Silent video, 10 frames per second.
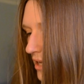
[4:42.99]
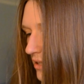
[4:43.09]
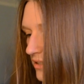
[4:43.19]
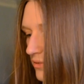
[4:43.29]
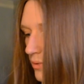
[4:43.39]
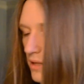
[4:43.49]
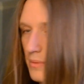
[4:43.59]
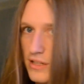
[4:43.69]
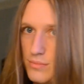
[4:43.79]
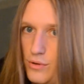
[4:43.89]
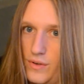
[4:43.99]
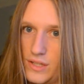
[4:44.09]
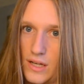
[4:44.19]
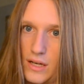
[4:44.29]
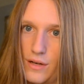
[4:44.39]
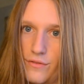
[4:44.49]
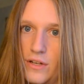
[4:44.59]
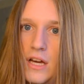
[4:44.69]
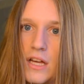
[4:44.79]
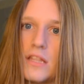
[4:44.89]
This is one of the best movies of
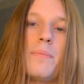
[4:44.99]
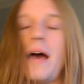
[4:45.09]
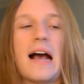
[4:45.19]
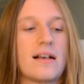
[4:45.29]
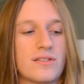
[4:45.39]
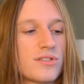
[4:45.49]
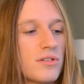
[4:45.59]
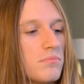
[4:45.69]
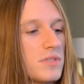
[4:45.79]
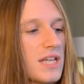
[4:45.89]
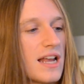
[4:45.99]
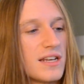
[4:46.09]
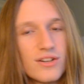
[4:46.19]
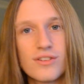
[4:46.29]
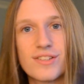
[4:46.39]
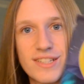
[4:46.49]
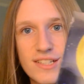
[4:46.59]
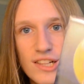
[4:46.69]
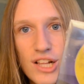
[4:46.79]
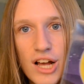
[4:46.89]
the past 10 years. This
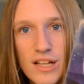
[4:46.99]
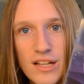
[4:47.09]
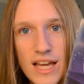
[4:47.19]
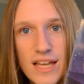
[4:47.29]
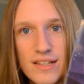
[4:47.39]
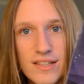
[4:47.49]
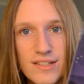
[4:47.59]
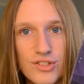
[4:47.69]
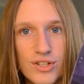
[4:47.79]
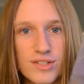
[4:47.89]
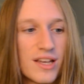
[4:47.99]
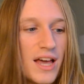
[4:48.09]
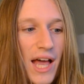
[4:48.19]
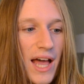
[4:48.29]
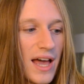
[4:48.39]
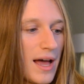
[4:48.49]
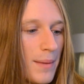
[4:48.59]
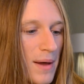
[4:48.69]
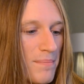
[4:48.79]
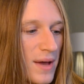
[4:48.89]
is La La Land. This is just
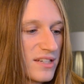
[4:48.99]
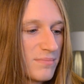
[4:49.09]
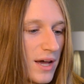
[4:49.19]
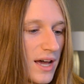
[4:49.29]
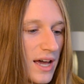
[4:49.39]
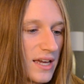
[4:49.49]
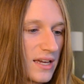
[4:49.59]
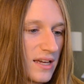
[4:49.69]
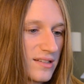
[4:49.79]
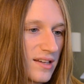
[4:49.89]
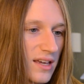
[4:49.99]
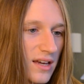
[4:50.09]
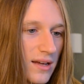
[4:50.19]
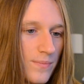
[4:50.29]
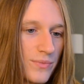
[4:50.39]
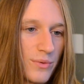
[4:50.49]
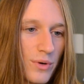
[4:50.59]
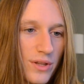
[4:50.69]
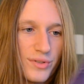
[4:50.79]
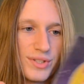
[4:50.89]
a Best Buy. It's like
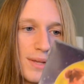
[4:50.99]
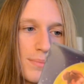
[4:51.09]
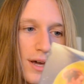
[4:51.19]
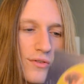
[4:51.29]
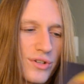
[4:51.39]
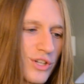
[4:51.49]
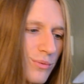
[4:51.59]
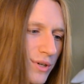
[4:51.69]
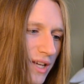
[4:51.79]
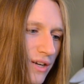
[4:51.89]
one of those slipcover steelbooks.